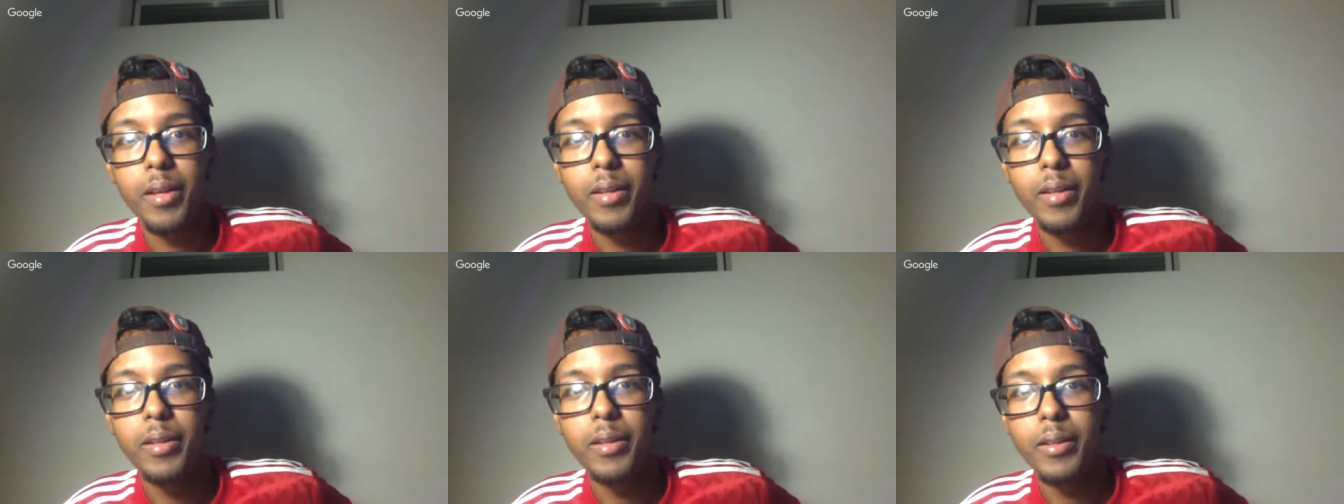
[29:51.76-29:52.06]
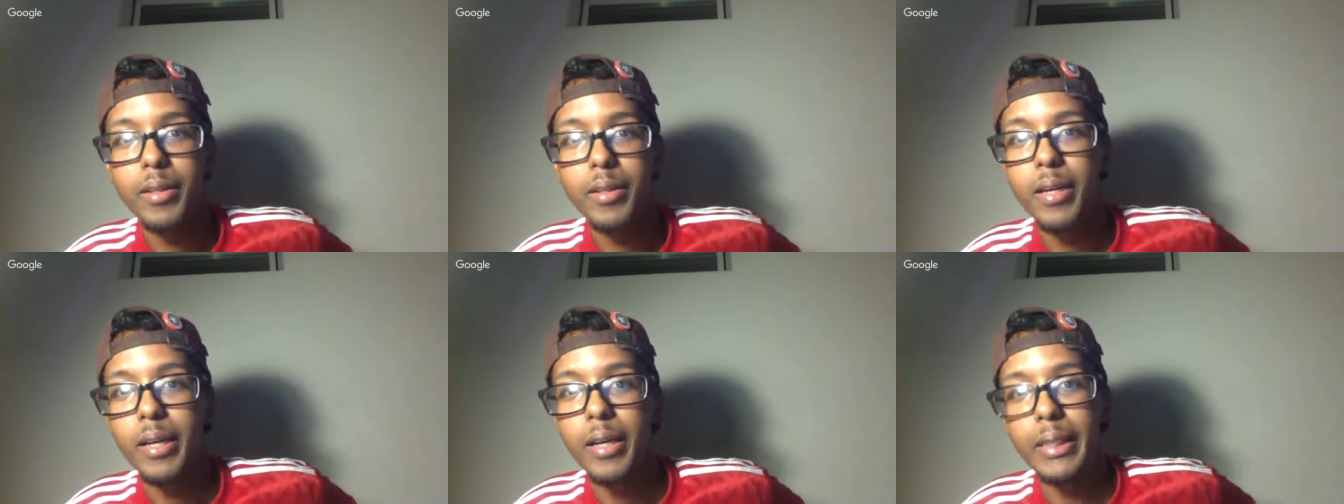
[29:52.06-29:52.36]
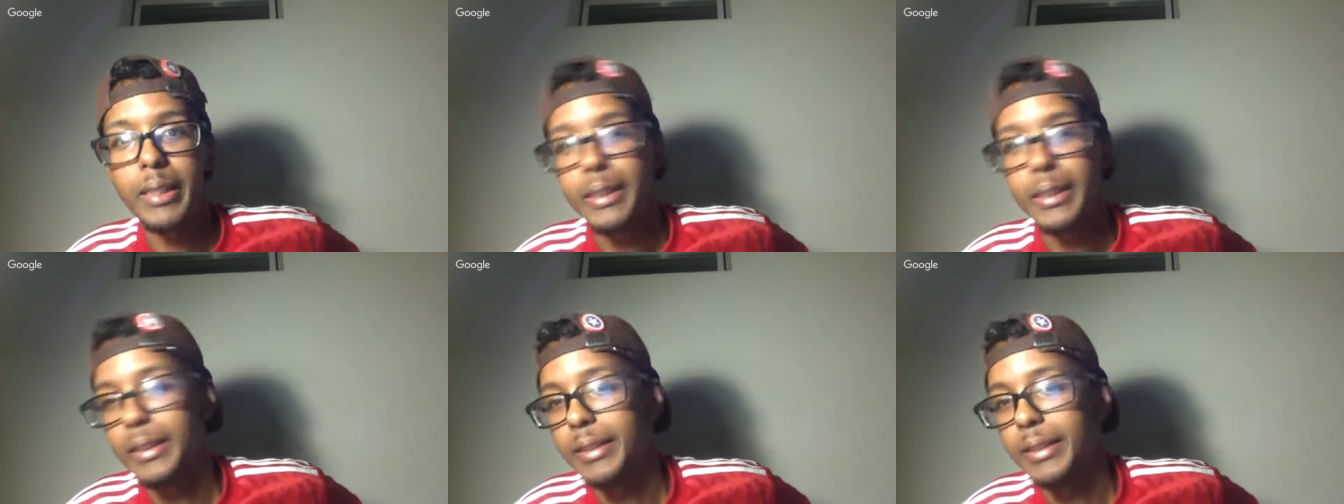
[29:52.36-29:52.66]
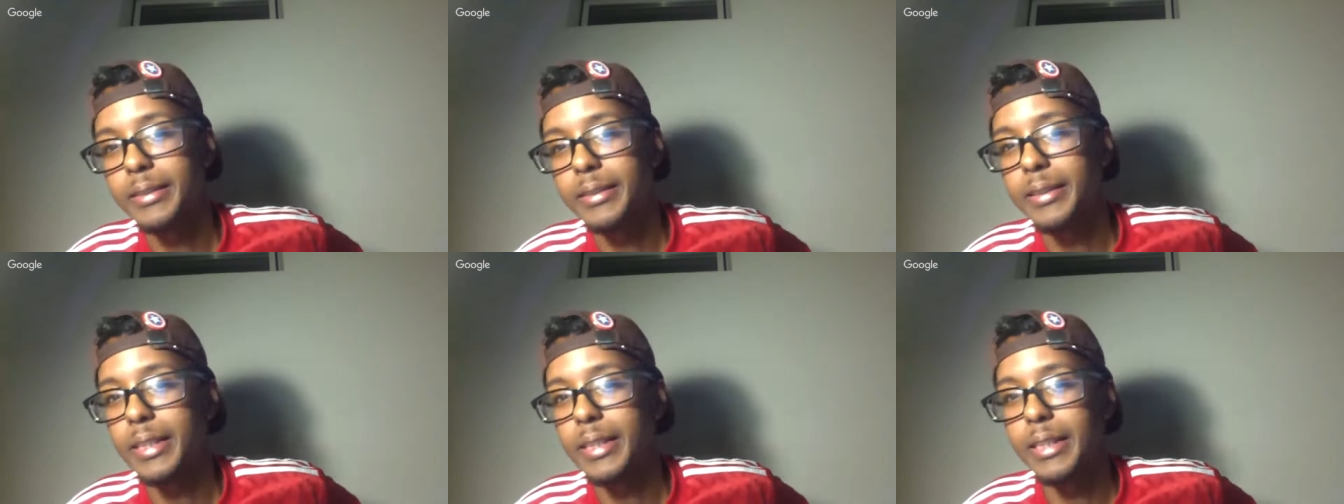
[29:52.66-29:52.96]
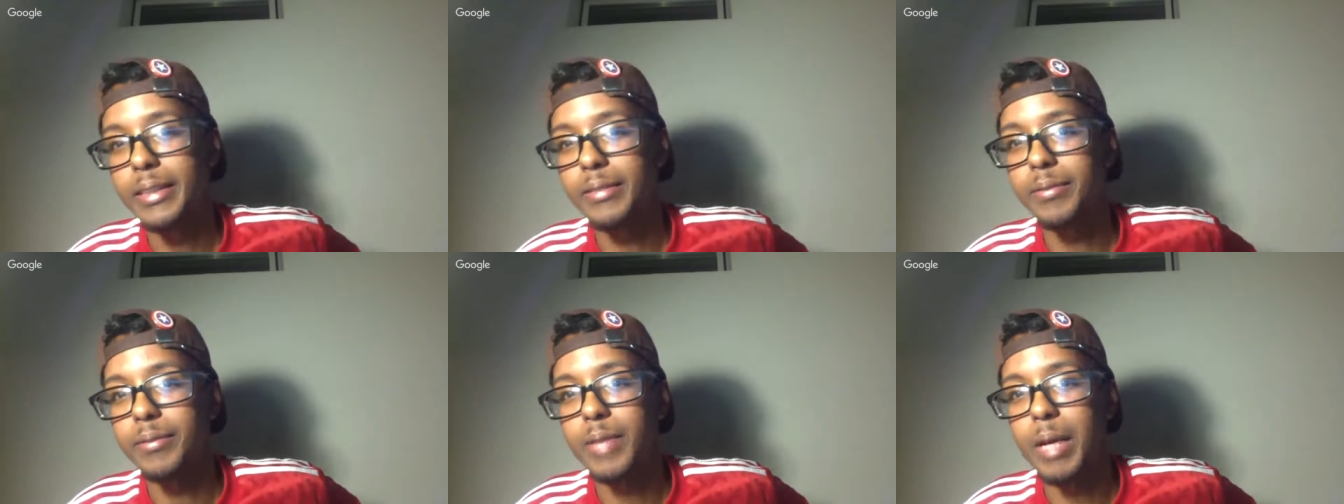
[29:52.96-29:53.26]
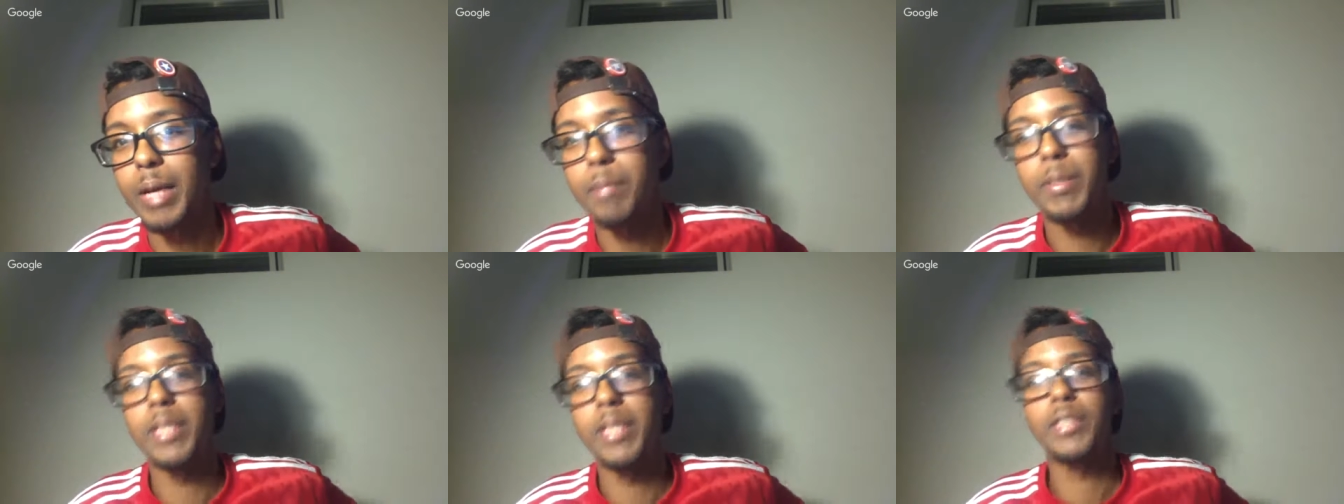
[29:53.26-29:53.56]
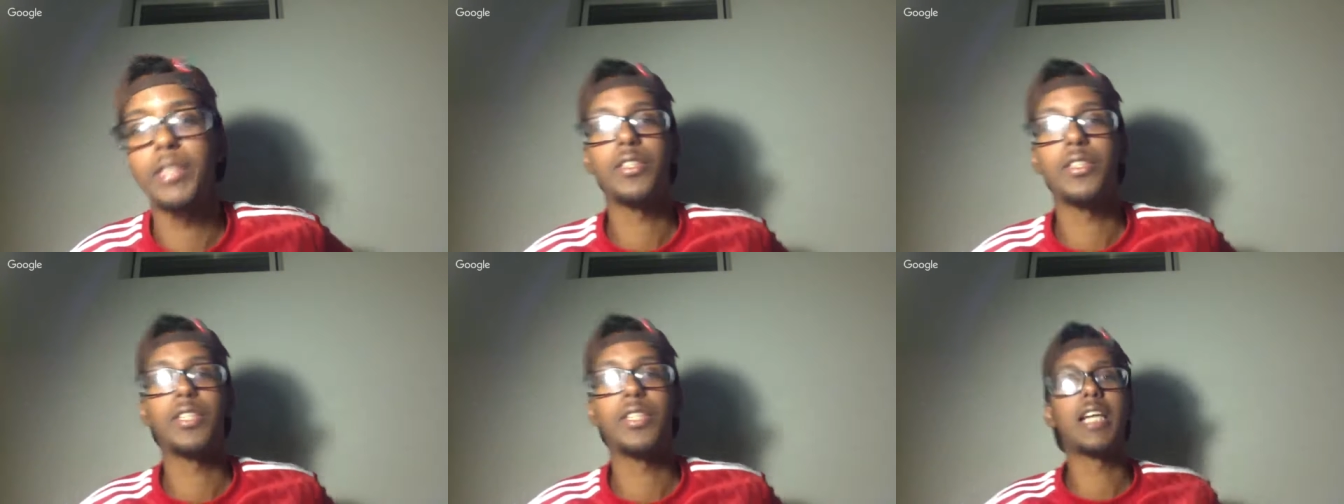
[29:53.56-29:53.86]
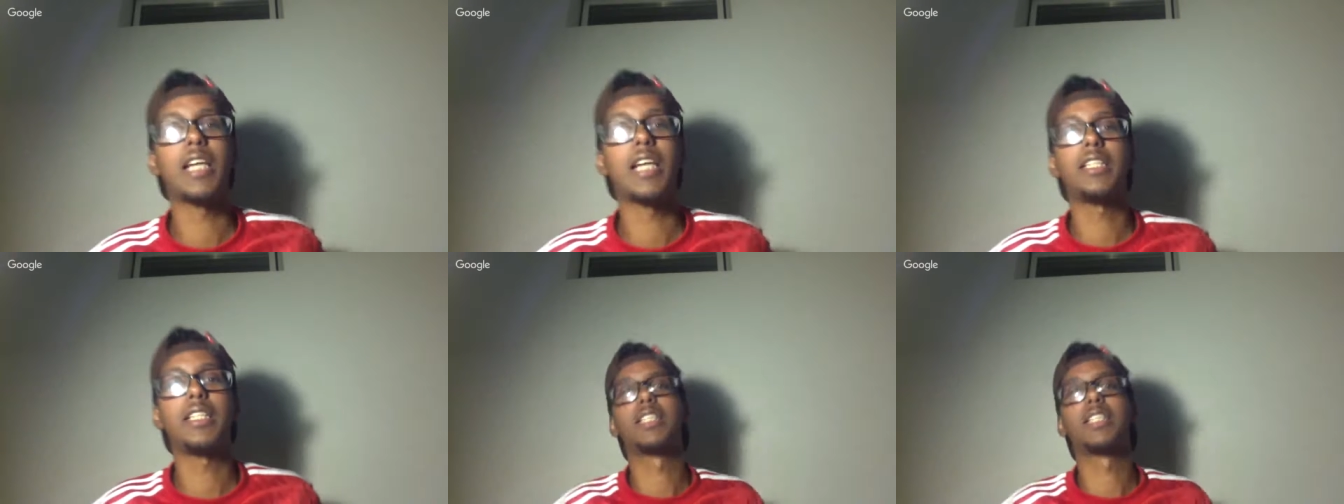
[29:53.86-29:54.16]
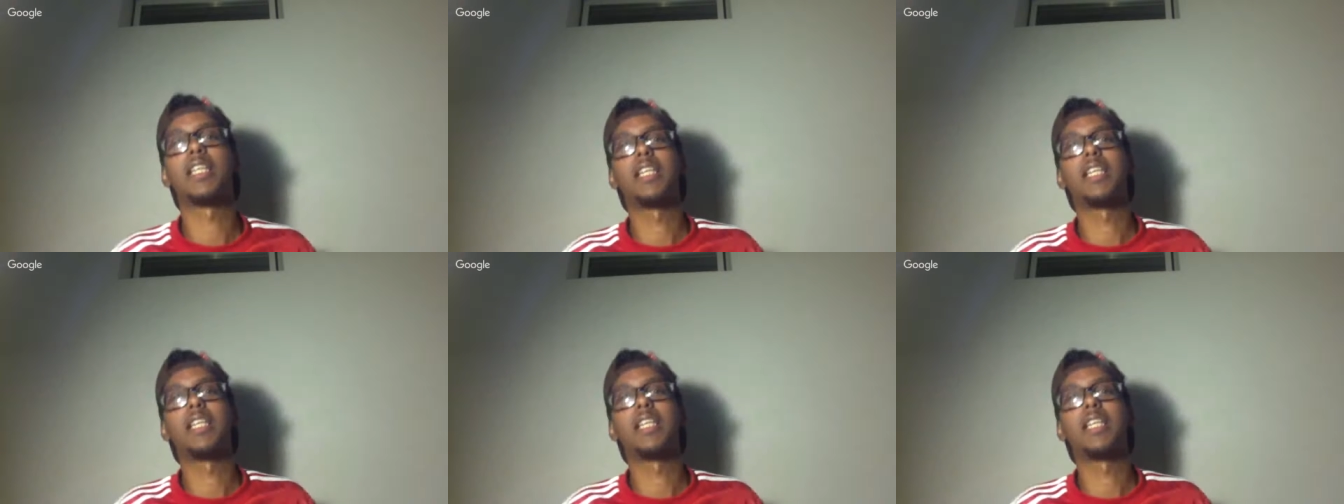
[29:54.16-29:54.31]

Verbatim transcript: Yeah, uh, I mean, you're not just gonna,